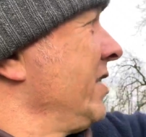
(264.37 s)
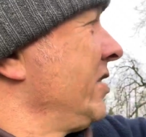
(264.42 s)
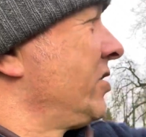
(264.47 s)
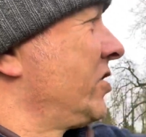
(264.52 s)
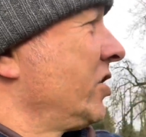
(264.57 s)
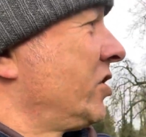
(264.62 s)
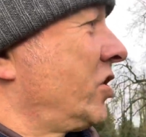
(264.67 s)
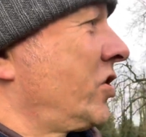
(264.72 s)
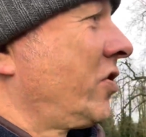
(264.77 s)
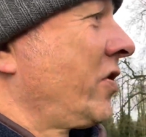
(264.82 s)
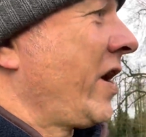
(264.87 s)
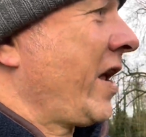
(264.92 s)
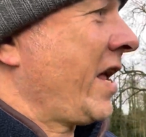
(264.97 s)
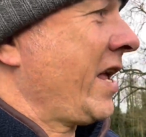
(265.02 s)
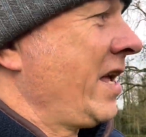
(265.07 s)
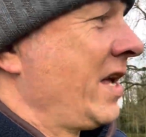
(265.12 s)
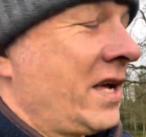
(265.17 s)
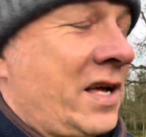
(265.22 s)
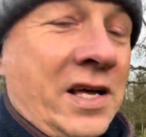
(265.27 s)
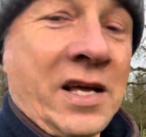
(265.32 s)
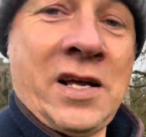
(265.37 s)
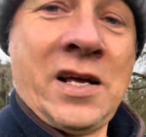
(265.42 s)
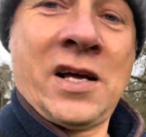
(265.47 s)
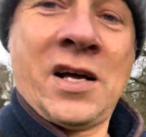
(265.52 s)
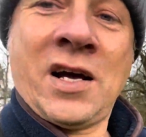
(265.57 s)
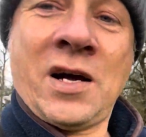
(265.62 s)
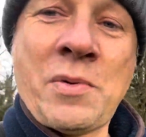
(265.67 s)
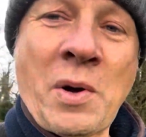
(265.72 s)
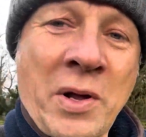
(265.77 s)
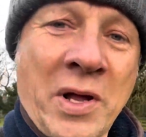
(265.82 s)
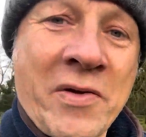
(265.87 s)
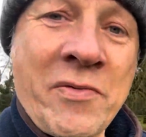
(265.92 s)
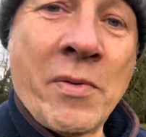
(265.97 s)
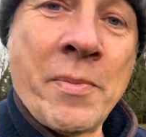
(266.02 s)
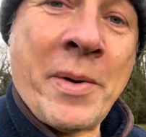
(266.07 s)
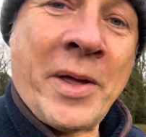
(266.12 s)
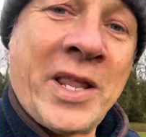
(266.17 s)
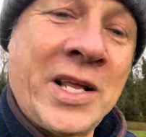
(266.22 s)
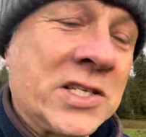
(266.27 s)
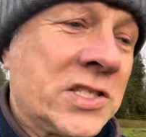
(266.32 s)
to tree. I won't give him a
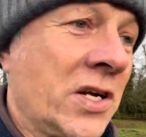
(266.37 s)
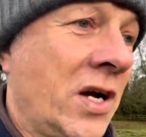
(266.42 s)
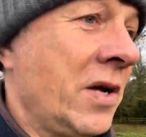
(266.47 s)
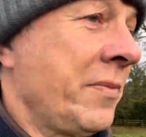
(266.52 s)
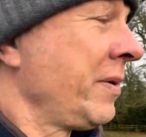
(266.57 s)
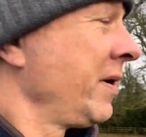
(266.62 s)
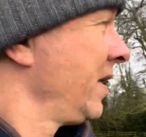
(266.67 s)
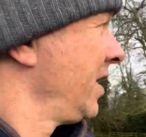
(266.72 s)
bit this time.